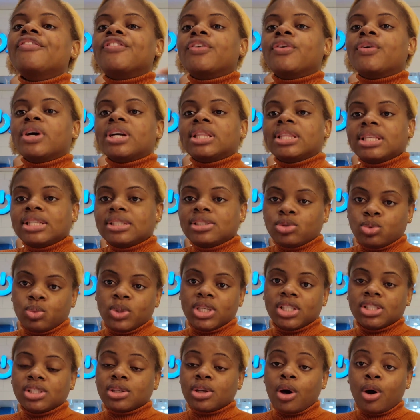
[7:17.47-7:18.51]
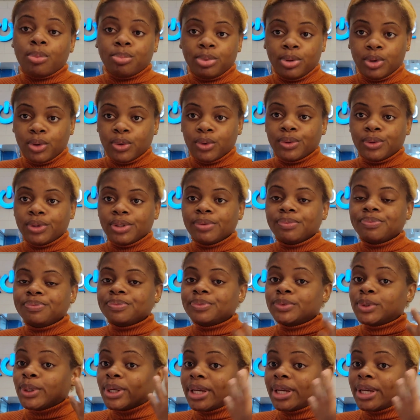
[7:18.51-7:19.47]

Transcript: for this week's upload.